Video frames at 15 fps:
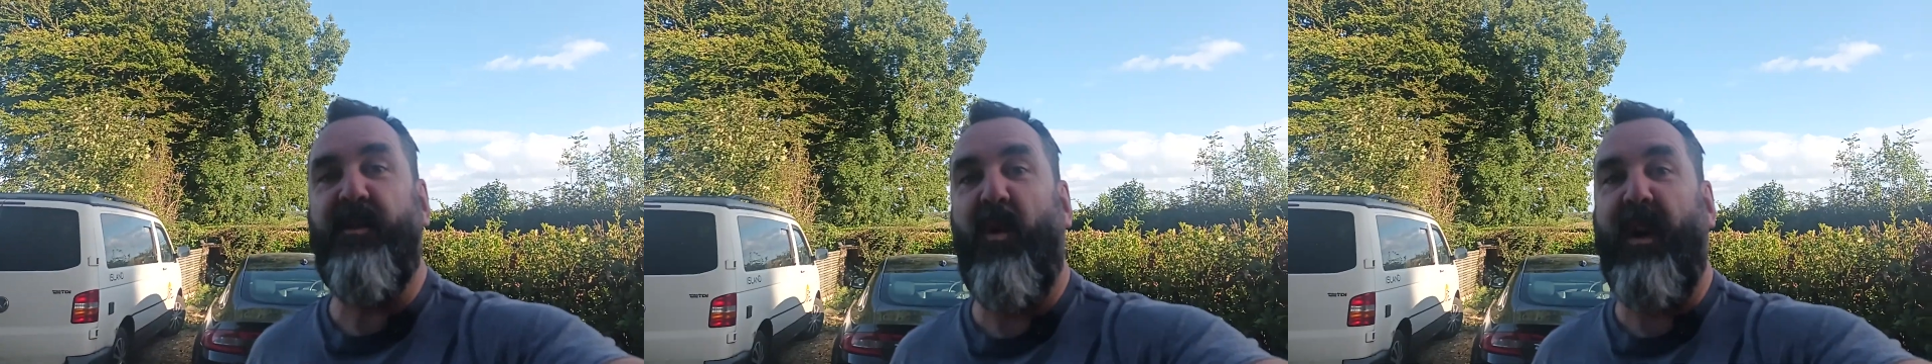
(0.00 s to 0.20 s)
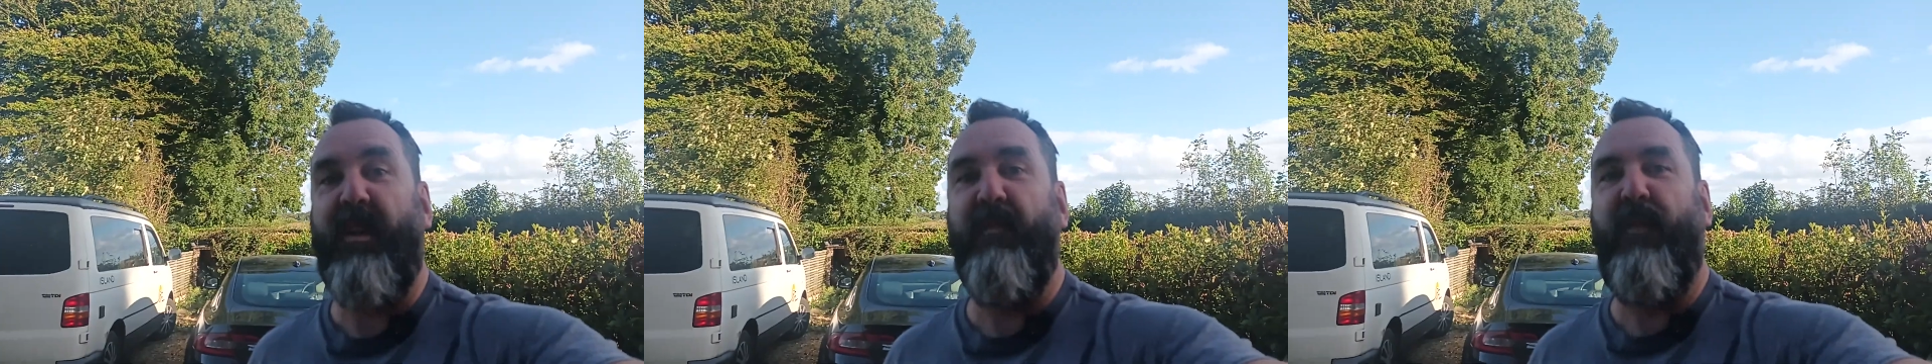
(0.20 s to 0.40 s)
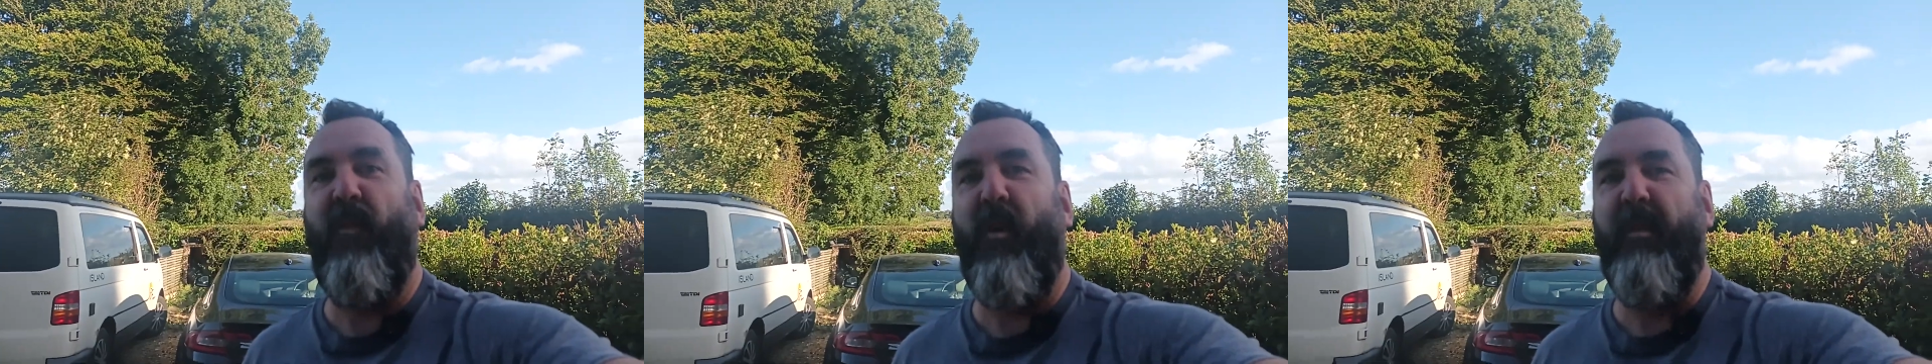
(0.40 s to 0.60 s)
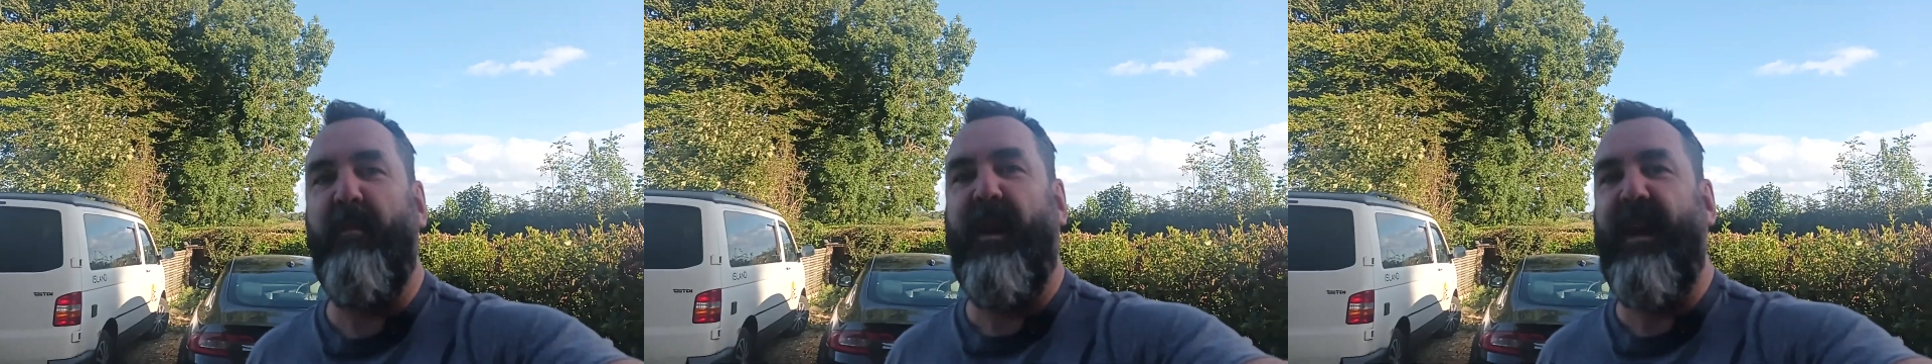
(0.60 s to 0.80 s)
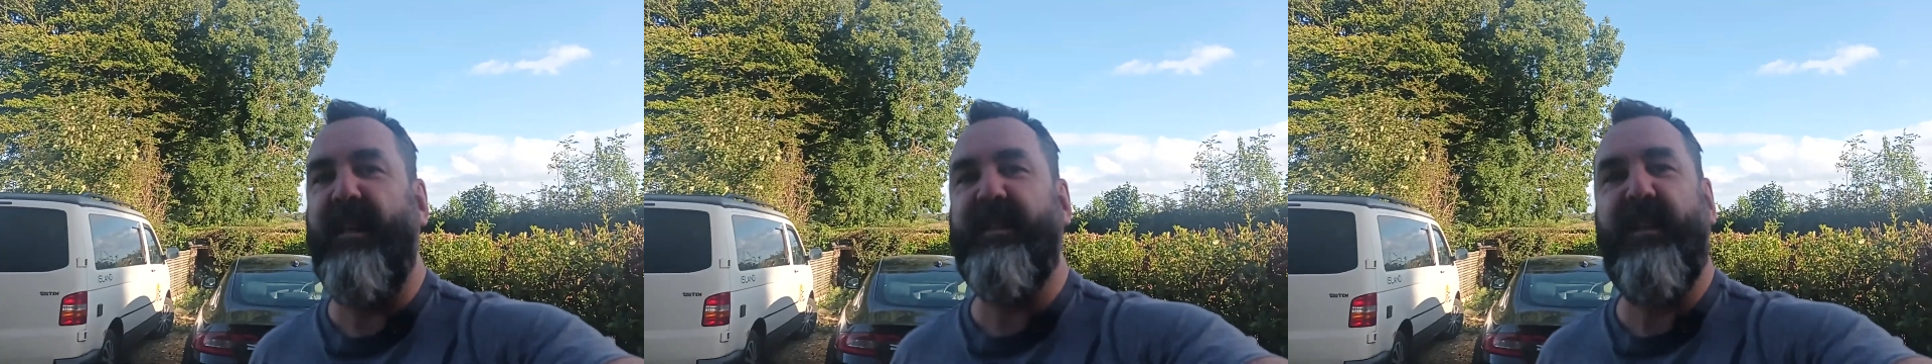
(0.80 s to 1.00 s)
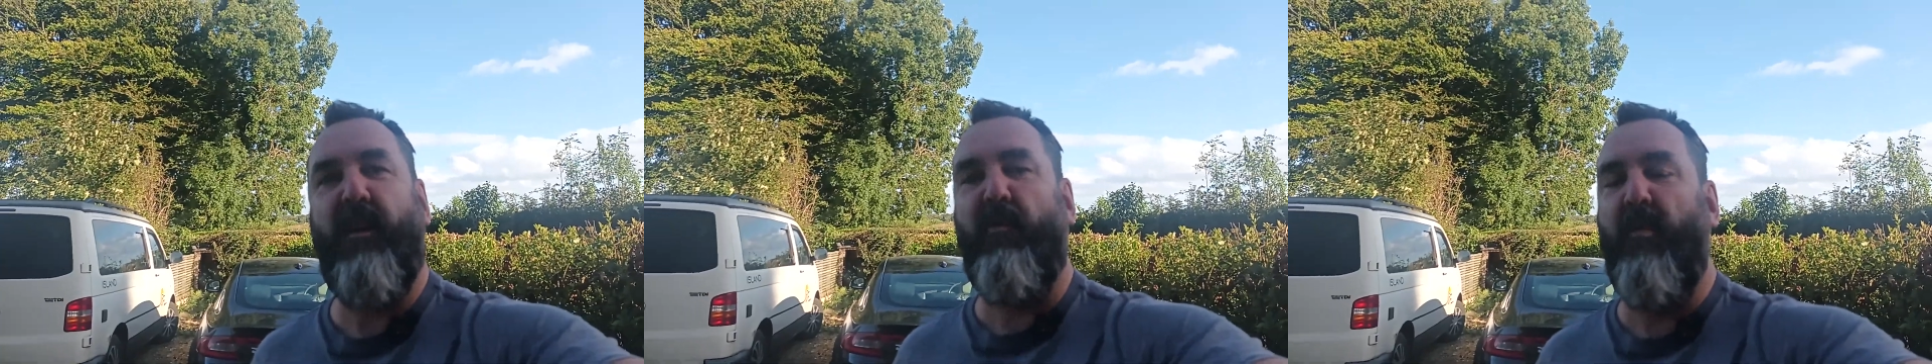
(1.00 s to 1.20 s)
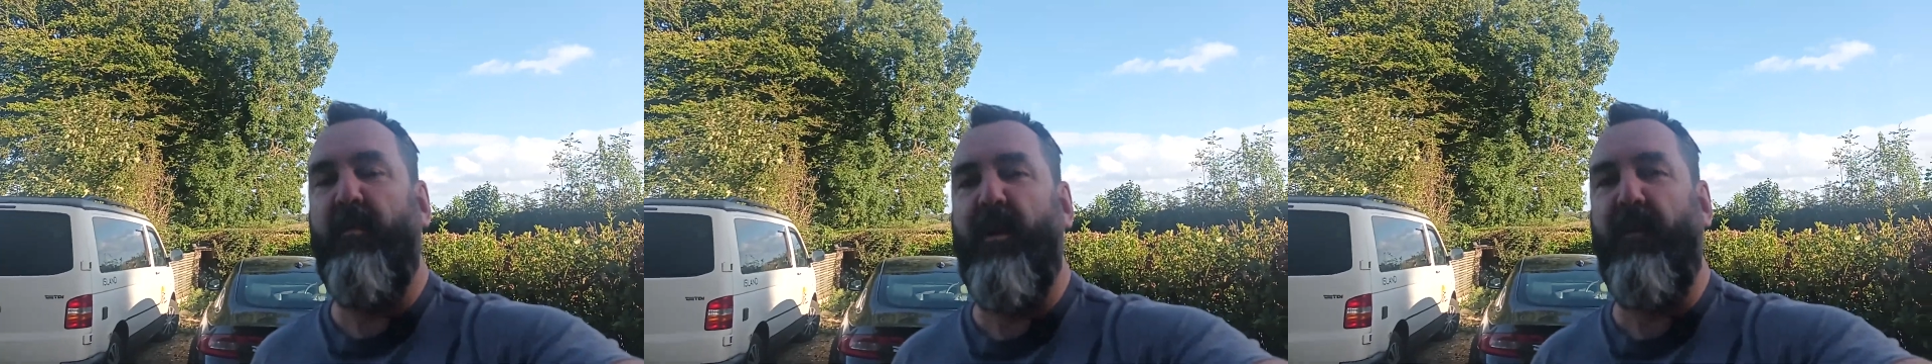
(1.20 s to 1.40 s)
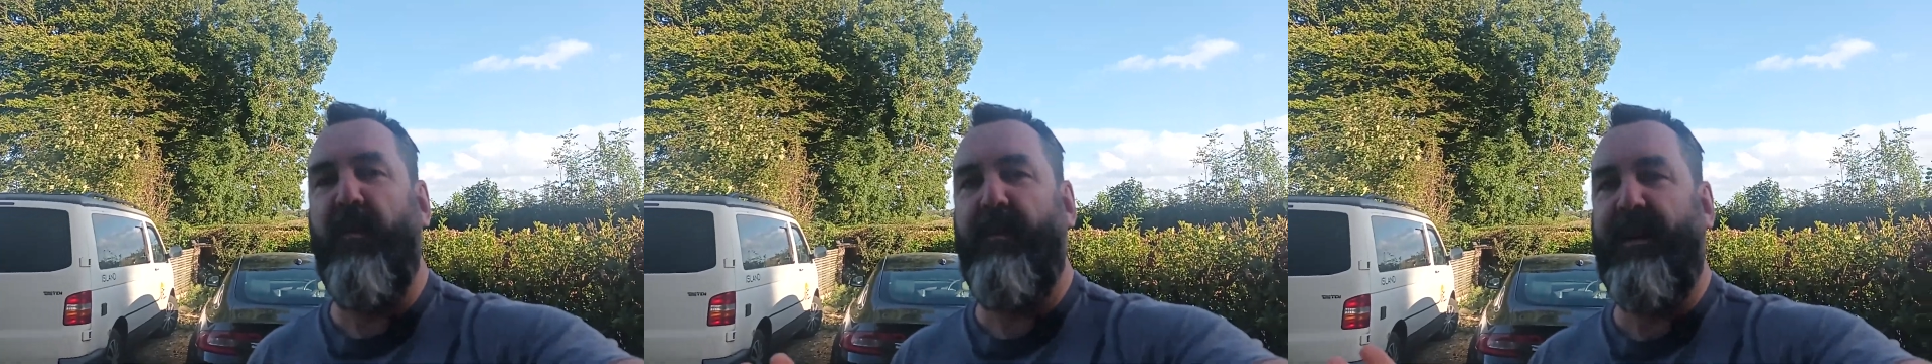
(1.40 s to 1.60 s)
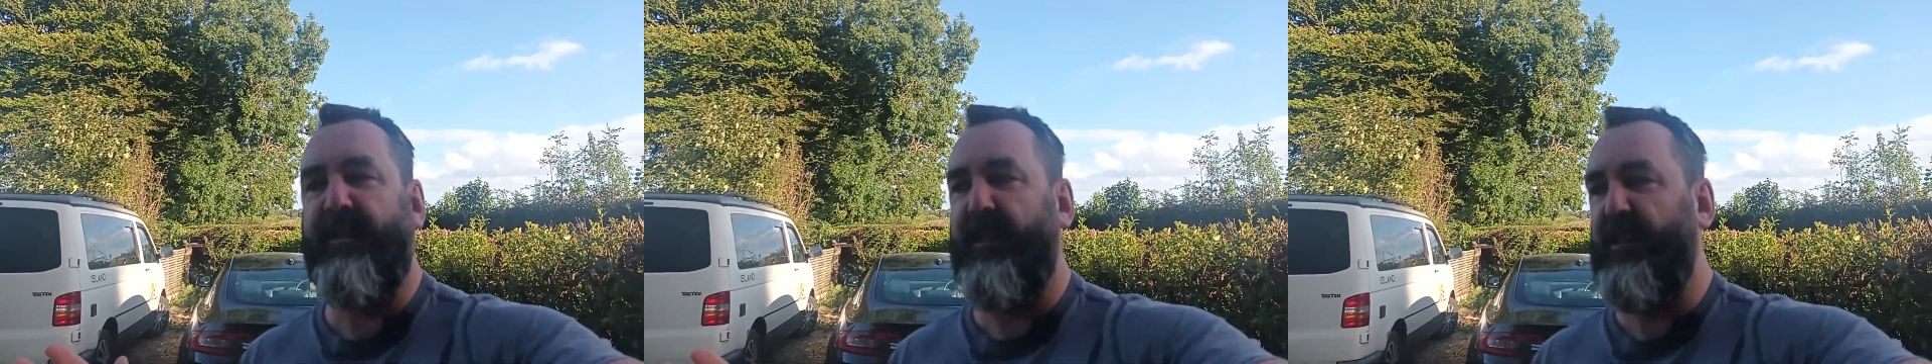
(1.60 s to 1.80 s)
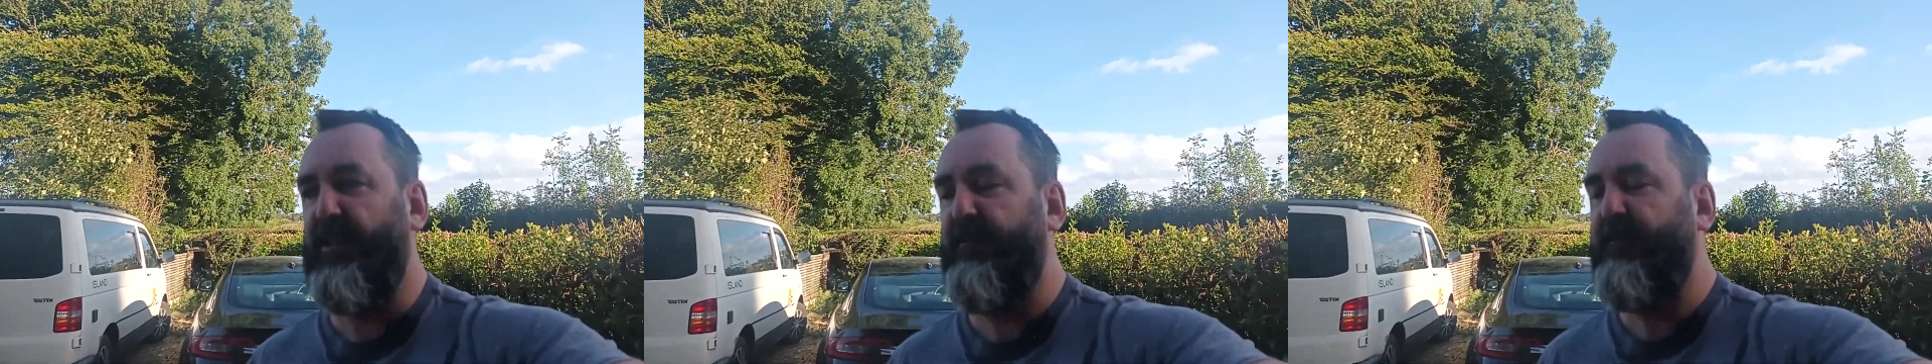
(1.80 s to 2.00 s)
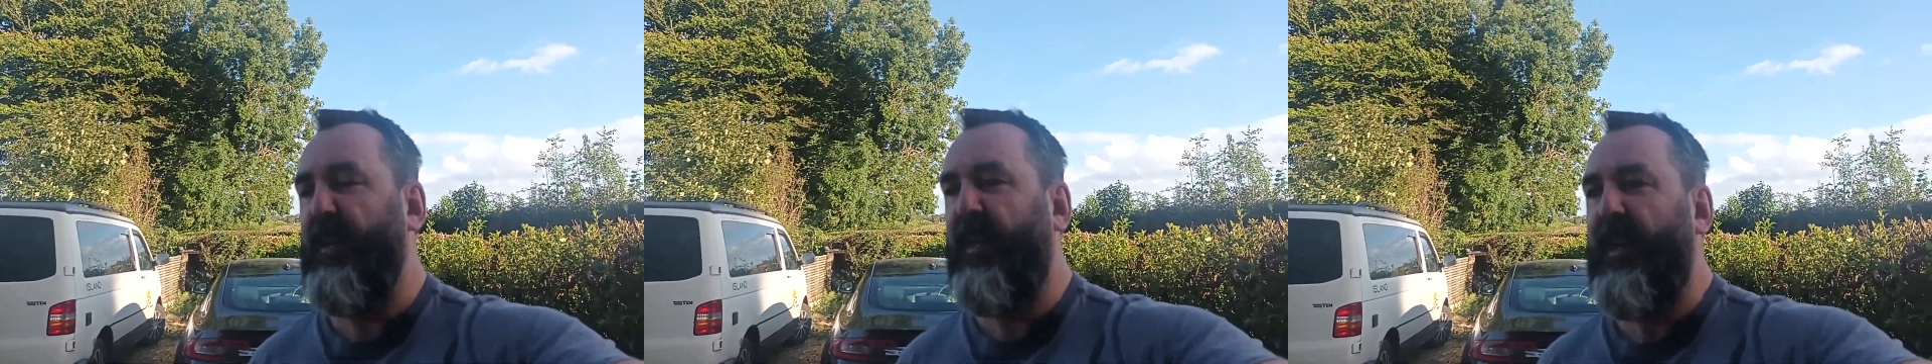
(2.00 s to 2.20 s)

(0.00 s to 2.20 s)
20 and 40 minutes and it will remove the message.